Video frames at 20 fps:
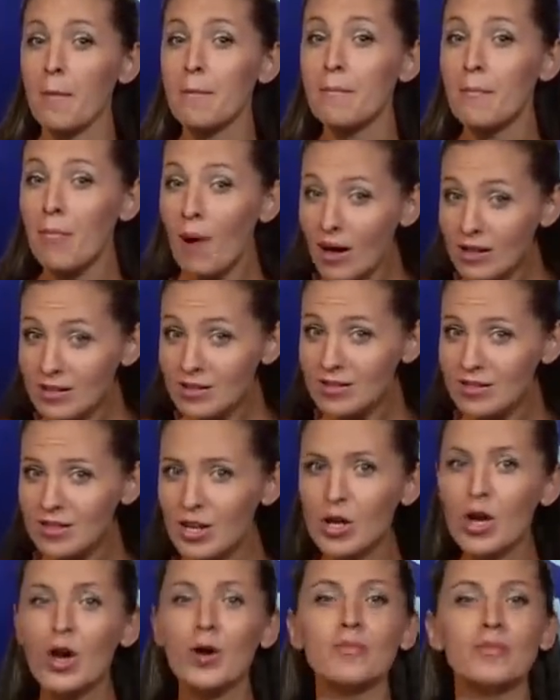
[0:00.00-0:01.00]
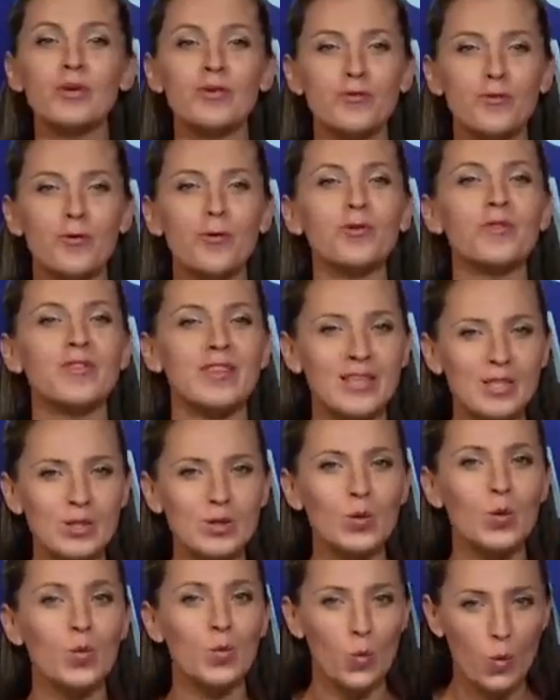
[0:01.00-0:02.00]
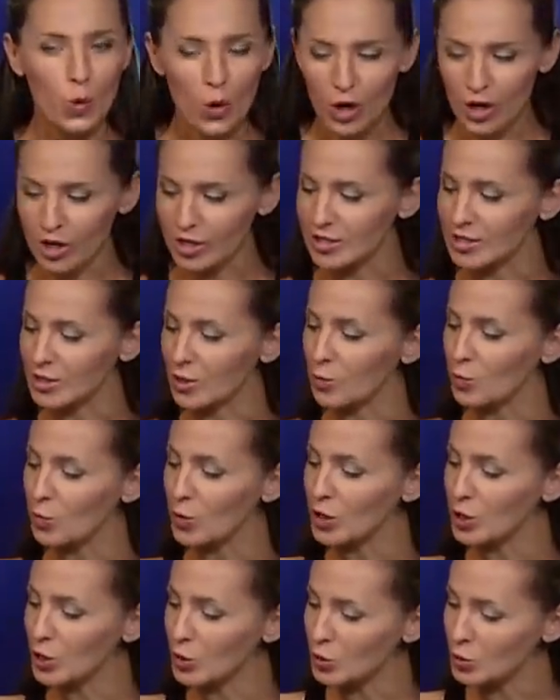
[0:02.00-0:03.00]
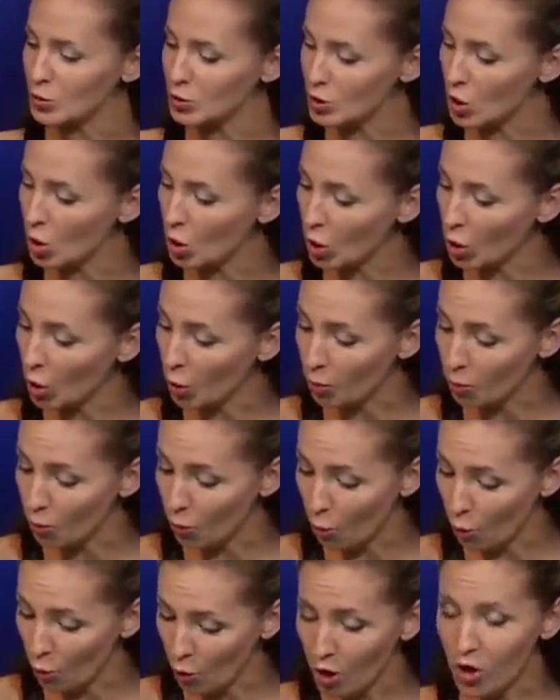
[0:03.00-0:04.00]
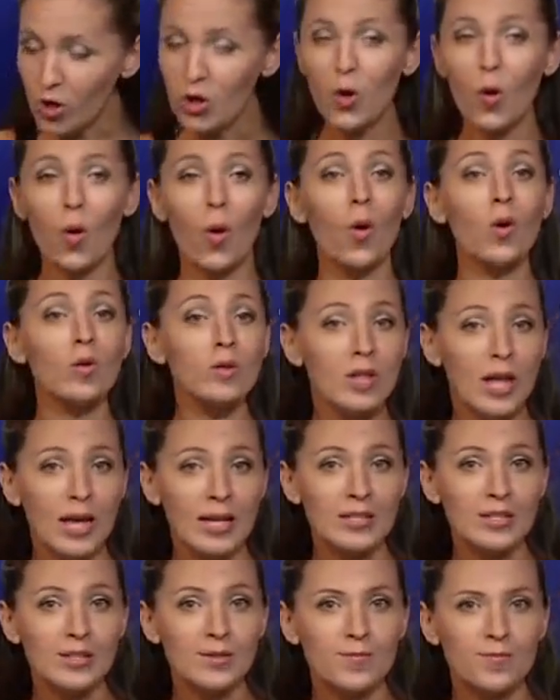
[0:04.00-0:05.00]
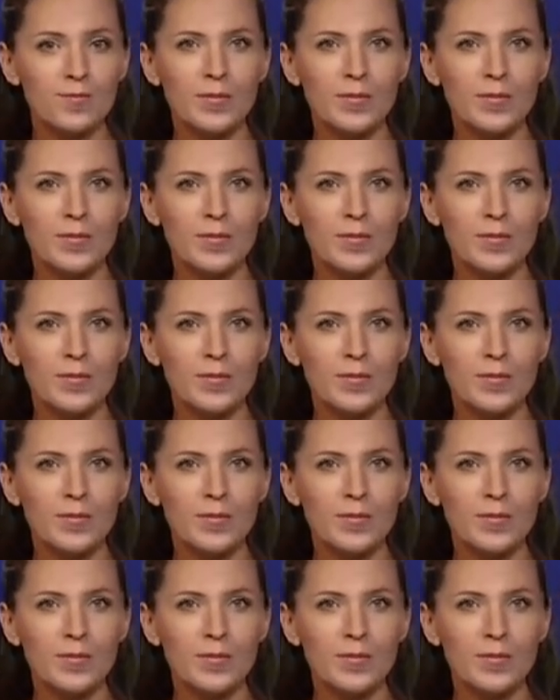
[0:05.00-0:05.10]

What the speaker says: but before these words we use more or less.